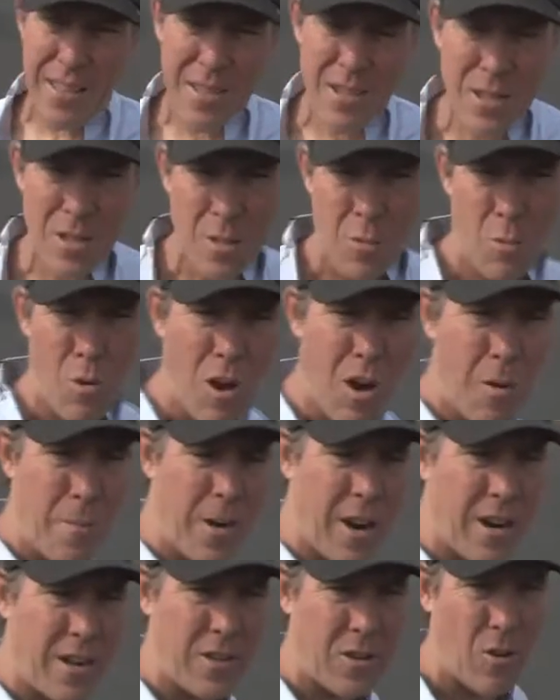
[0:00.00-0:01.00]
This is the
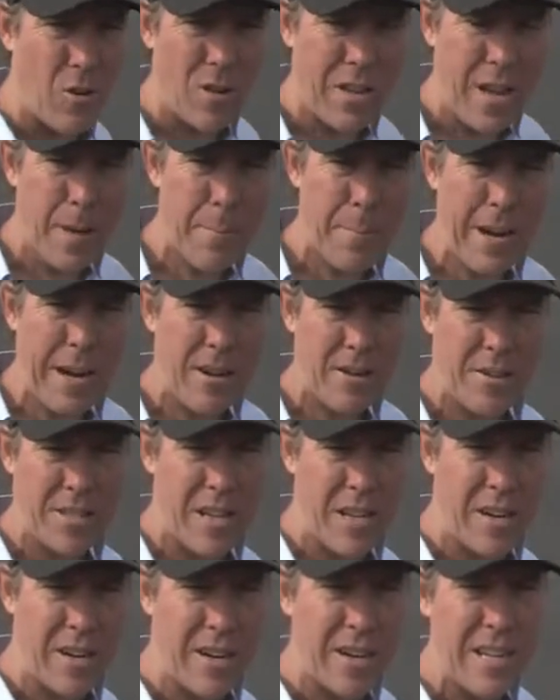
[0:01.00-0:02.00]
Walmart, the whole Empire
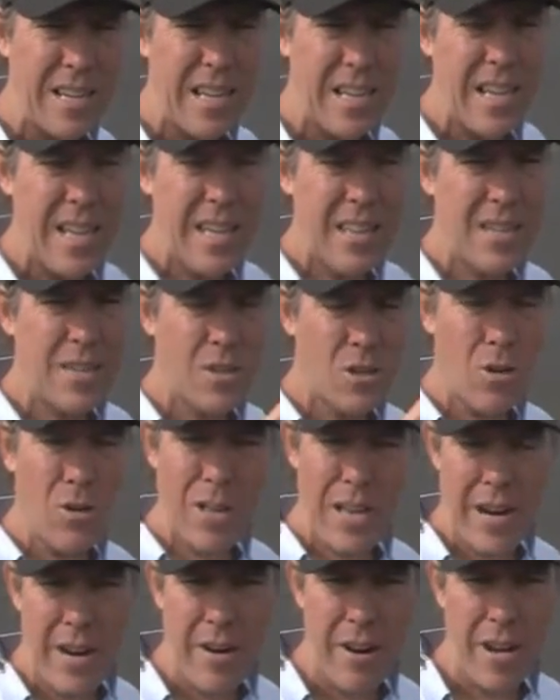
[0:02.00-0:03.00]
Center. This whole
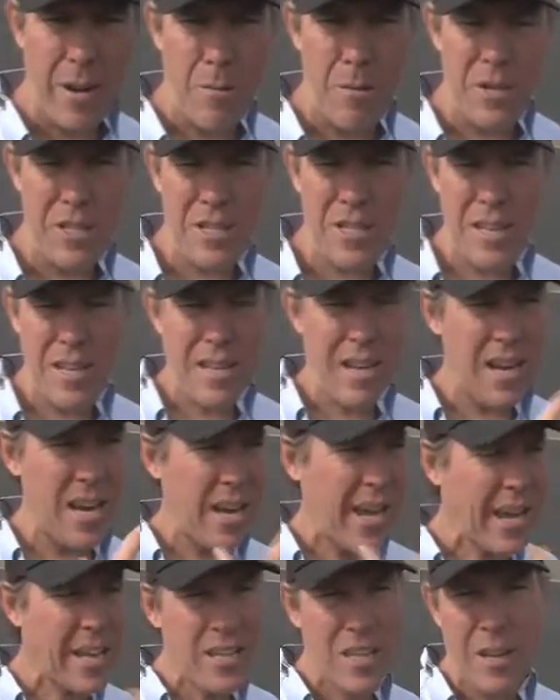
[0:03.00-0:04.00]
area was
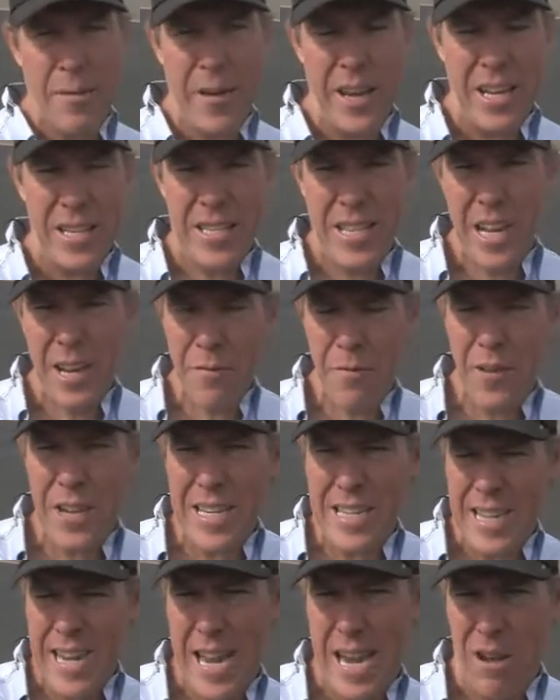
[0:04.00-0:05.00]
excavated 10
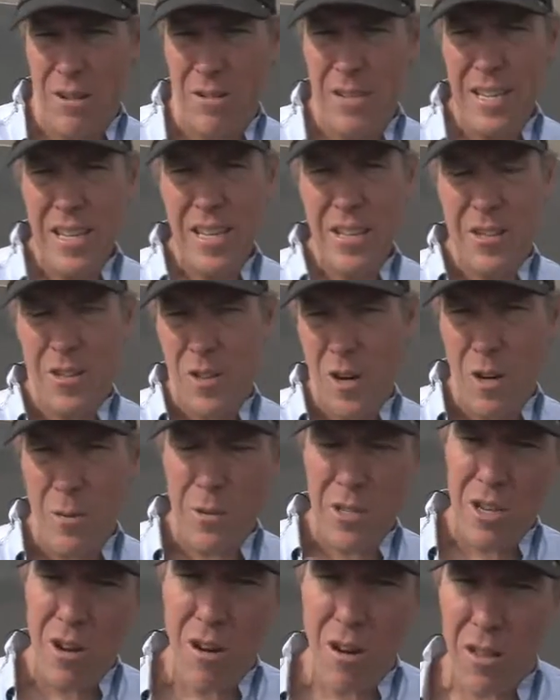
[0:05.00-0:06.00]
feet down. The dirt
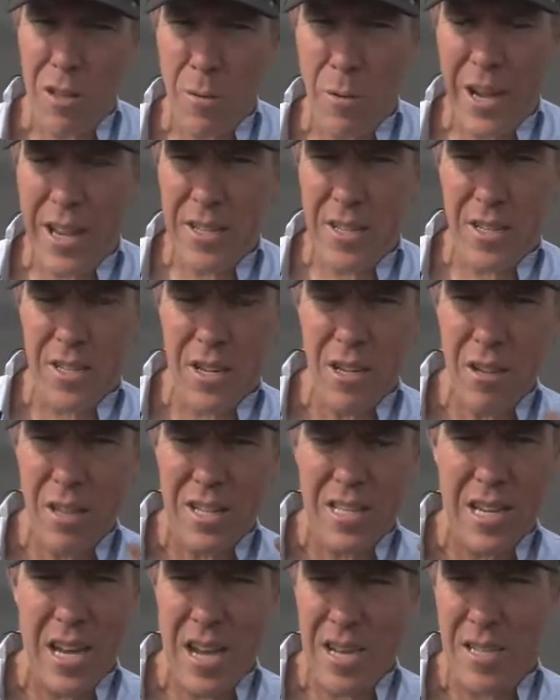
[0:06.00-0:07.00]
was hauled away. It's still a
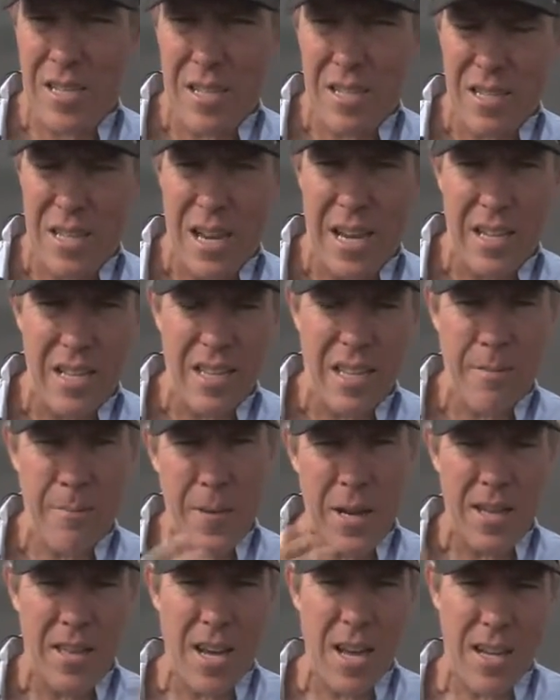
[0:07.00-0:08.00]
toxic site left
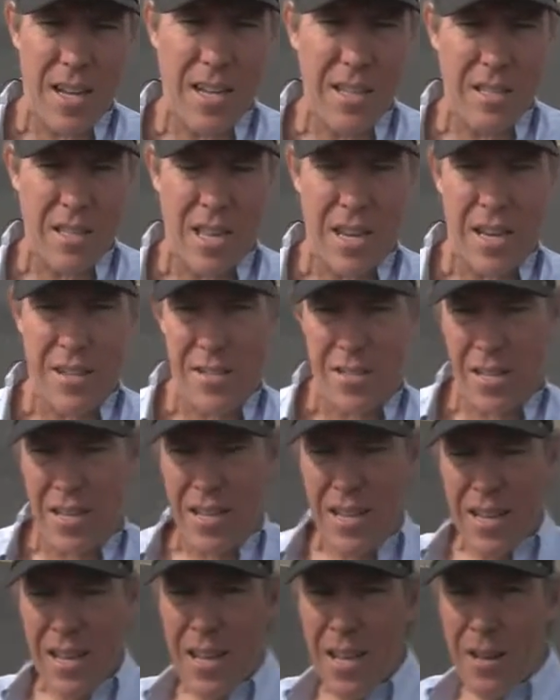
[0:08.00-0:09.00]
by Lockheed's legacy.
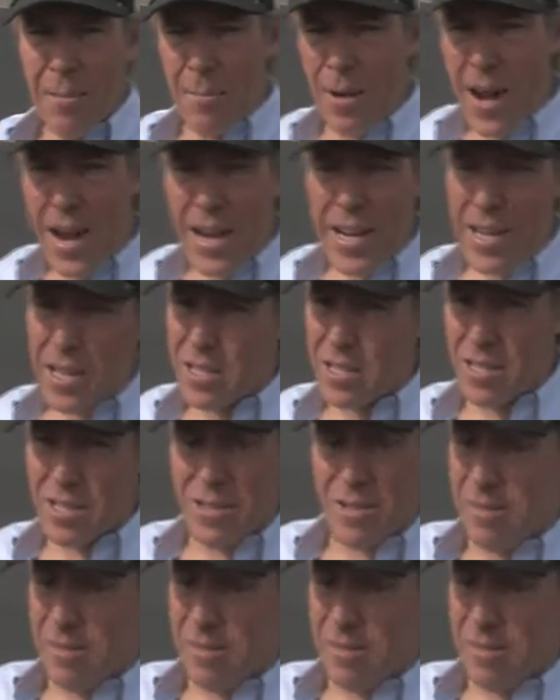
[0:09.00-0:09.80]
Behind us,